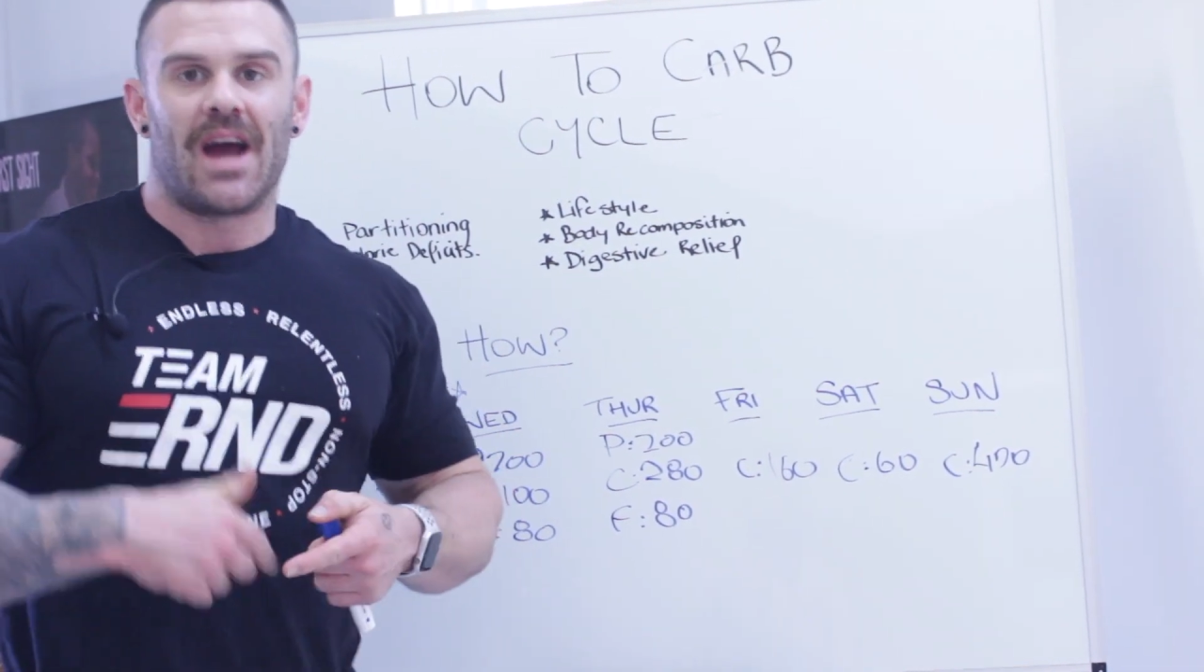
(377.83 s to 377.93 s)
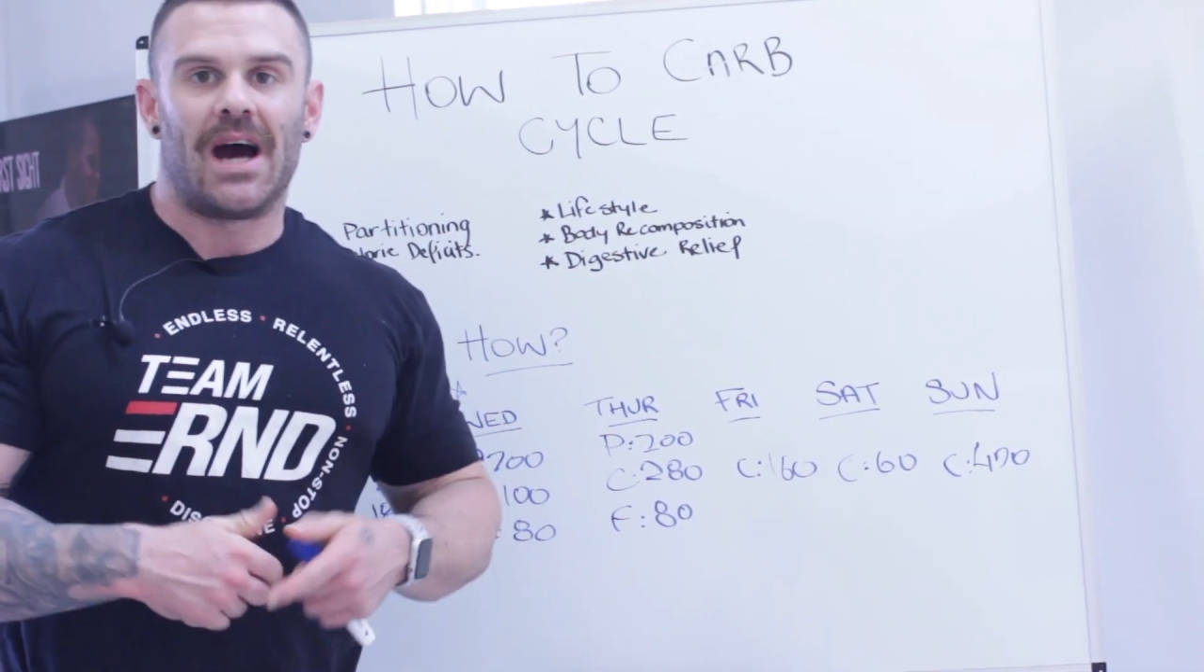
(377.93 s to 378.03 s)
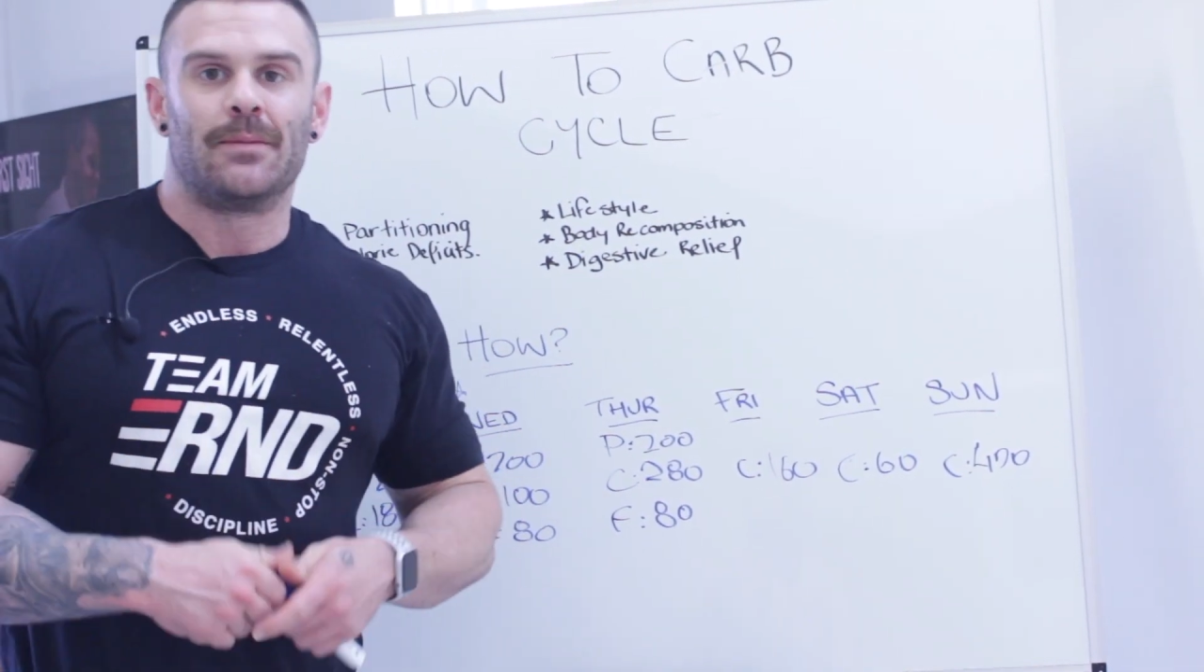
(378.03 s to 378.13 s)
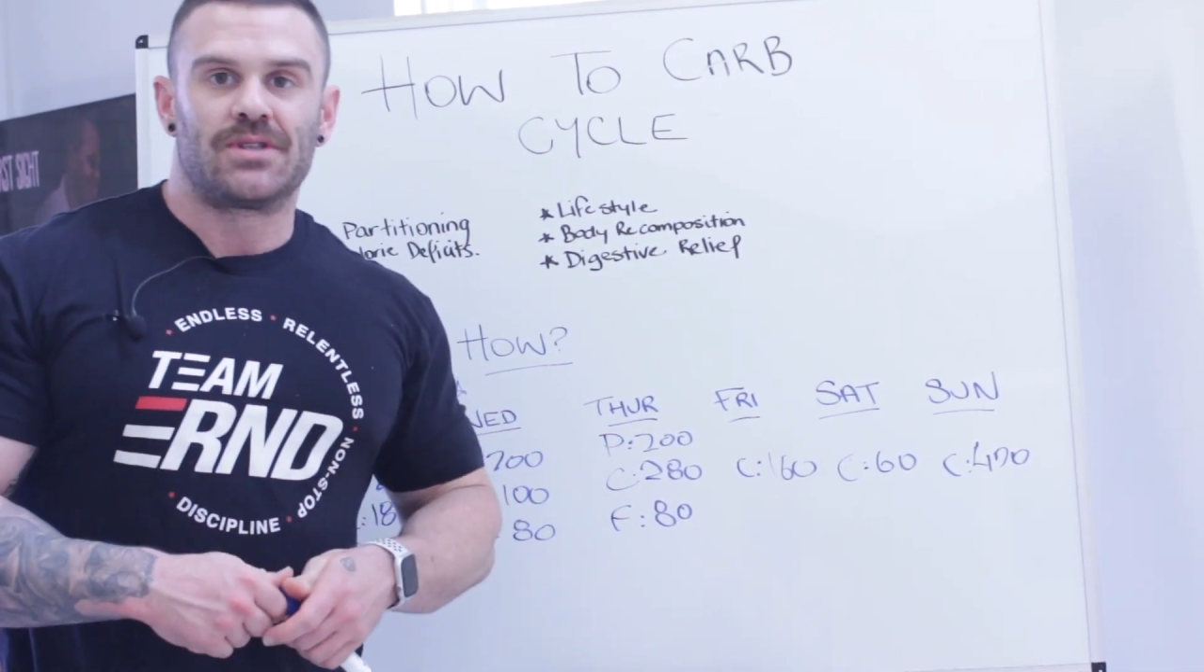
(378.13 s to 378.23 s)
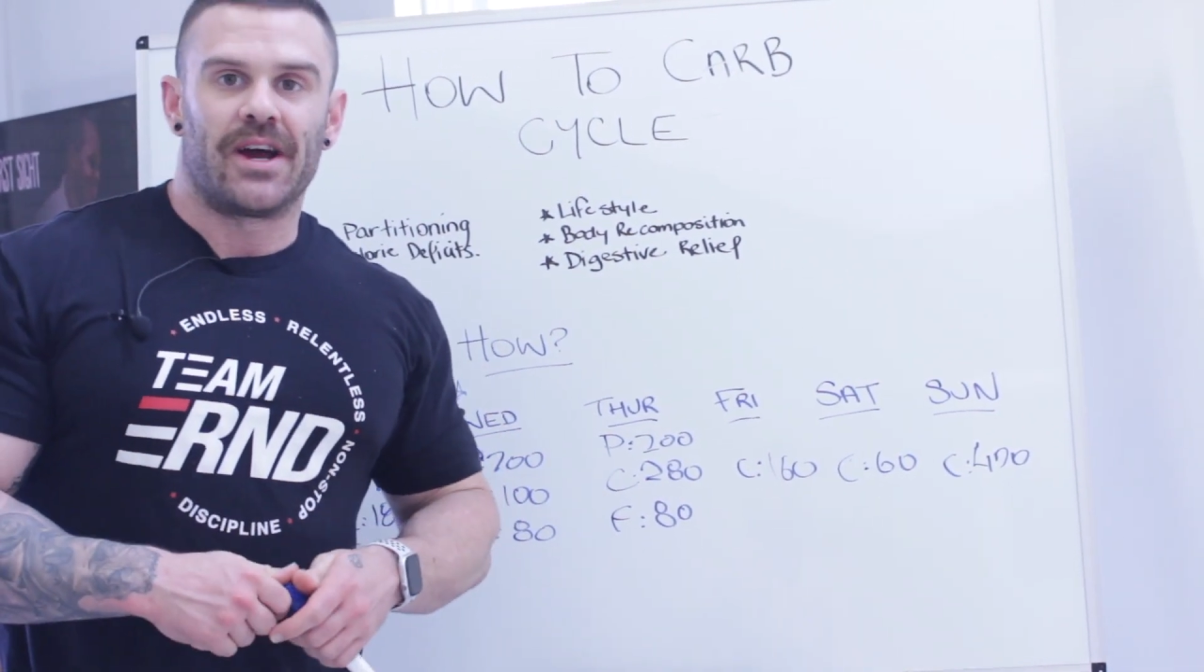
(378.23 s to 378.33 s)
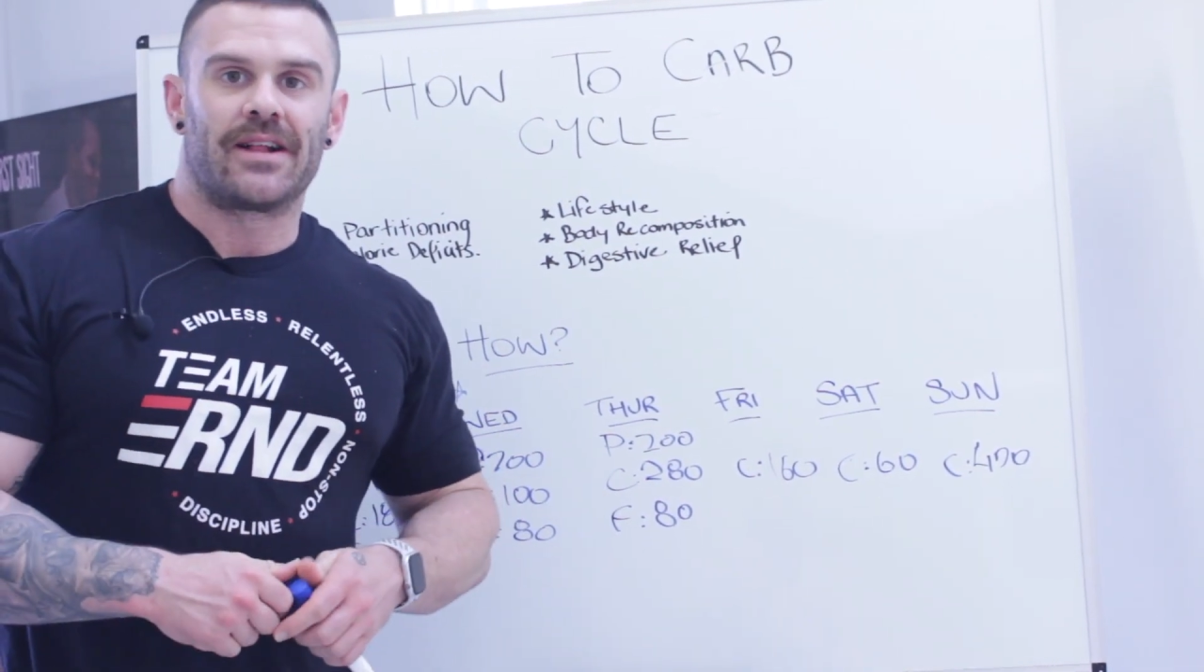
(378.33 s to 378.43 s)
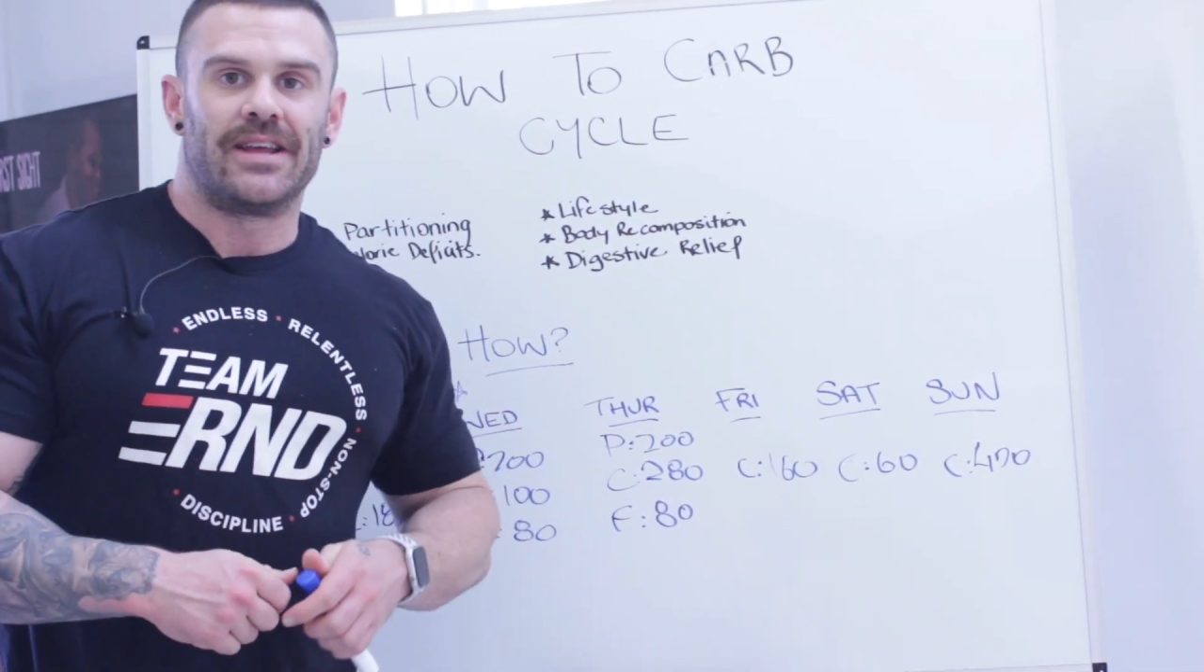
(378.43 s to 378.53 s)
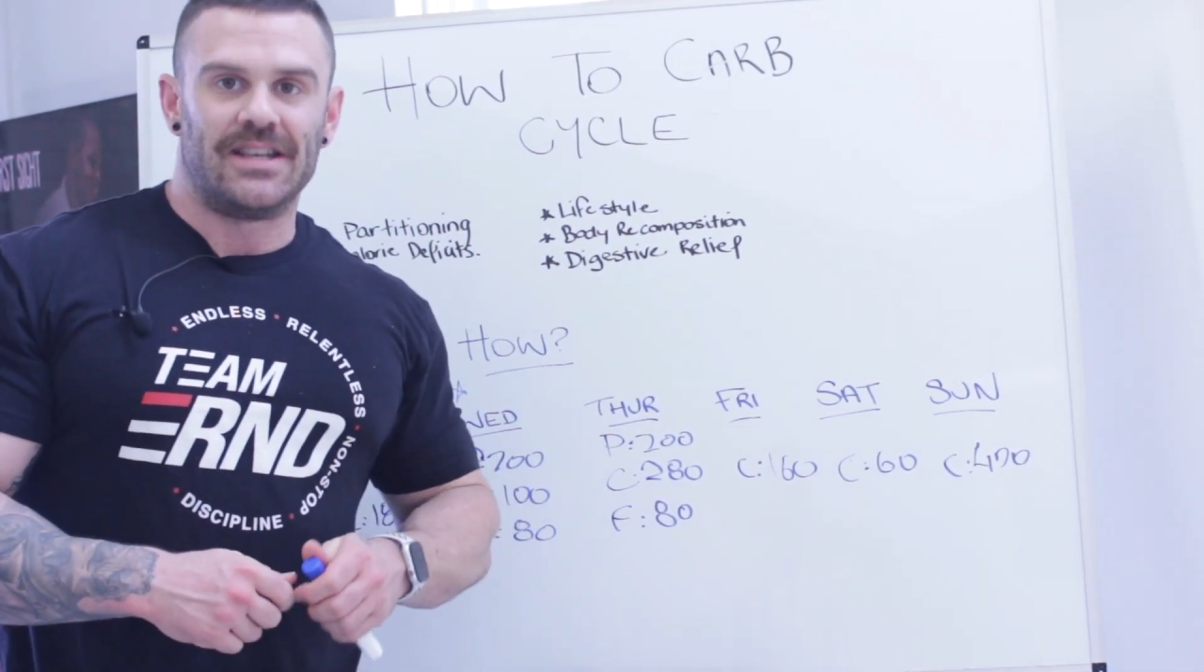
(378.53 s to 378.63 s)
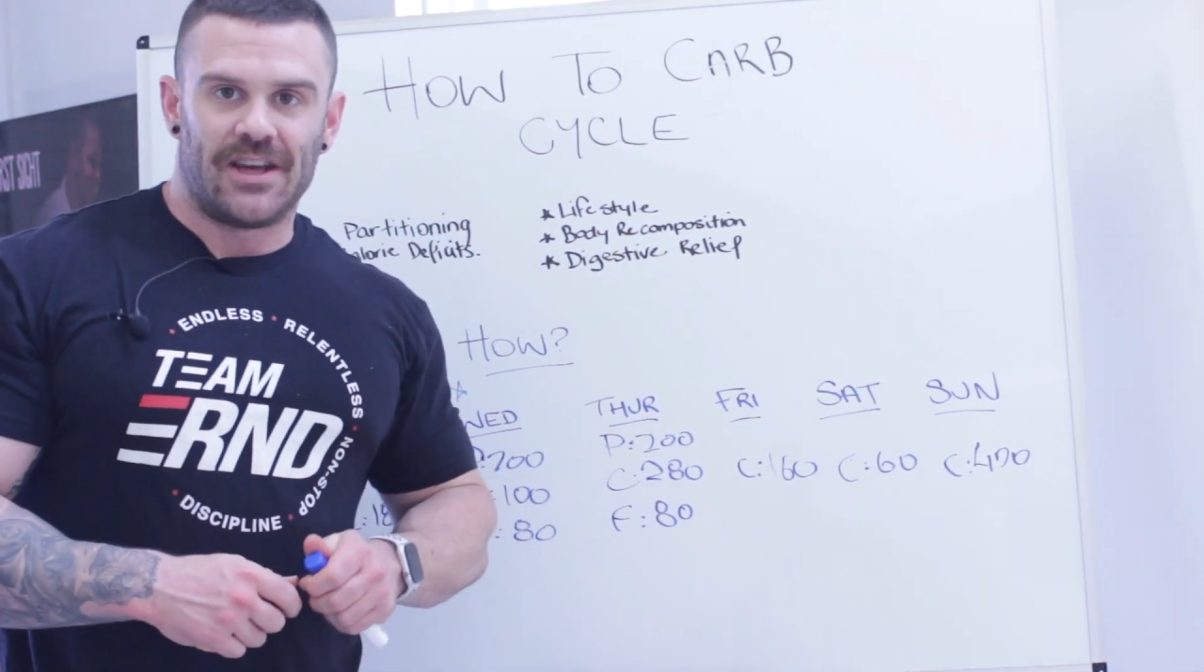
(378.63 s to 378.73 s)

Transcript: carb cycling